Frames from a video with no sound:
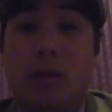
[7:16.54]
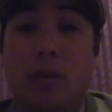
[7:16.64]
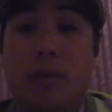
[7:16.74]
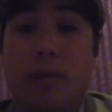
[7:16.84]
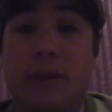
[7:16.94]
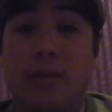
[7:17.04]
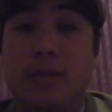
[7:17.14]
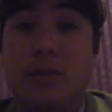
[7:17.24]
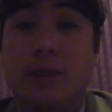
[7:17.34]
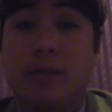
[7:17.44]
Oregon fan
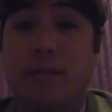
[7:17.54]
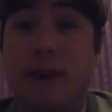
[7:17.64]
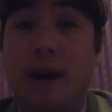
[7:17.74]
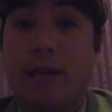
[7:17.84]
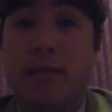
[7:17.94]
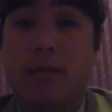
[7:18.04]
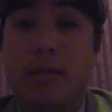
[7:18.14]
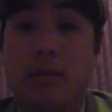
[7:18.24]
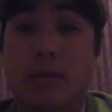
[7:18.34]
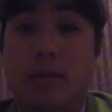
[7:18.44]
since 2005,
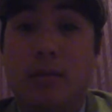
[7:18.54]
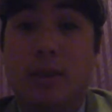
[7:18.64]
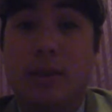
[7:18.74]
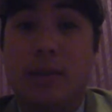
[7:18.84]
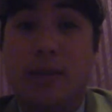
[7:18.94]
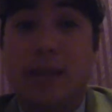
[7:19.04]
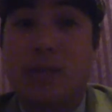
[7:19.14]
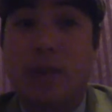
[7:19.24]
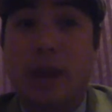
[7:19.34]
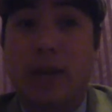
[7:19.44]
because
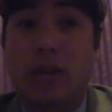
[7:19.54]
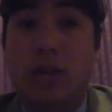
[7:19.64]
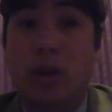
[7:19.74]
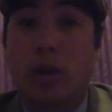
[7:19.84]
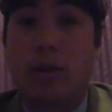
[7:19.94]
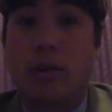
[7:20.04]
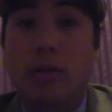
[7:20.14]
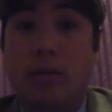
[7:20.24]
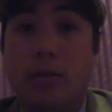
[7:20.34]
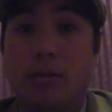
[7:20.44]
that's when I started
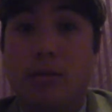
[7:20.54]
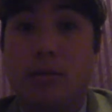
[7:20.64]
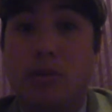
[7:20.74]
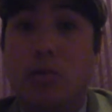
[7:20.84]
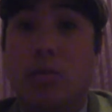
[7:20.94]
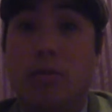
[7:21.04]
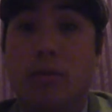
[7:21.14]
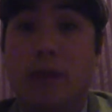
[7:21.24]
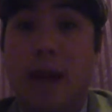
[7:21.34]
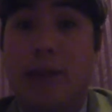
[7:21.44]
school
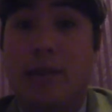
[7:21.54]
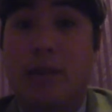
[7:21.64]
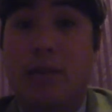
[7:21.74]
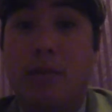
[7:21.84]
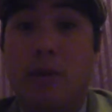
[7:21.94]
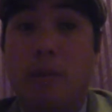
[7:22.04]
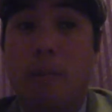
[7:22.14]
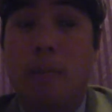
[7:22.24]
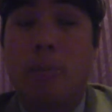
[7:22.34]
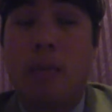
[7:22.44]
at the U of O.
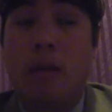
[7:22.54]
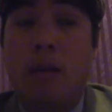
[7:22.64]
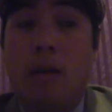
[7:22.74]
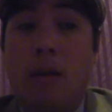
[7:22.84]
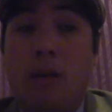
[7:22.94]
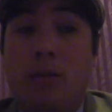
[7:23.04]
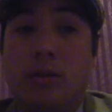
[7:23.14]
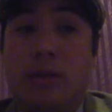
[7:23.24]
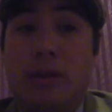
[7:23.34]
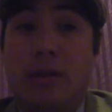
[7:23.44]

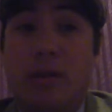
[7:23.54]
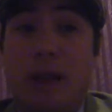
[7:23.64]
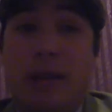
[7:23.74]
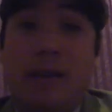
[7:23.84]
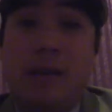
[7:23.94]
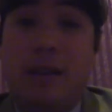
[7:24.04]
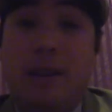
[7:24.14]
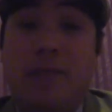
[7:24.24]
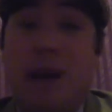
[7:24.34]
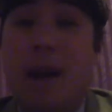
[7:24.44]
So
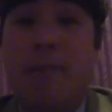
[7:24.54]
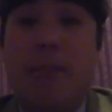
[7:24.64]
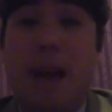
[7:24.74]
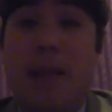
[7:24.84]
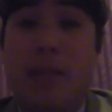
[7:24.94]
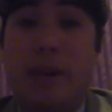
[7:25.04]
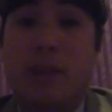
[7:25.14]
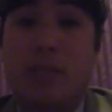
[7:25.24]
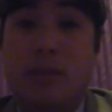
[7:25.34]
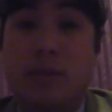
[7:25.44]
even I'm not the
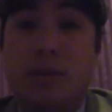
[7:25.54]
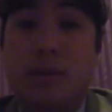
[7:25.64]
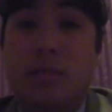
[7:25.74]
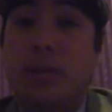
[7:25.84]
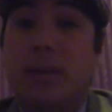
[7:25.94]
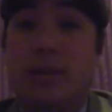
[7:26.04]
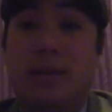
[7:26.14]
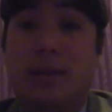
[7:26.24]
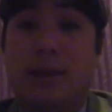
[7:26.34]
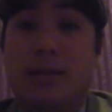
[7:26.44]
best person to speak
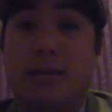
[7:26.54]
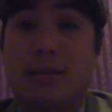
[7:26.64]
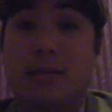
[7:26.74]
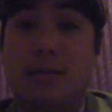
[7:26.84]
to this,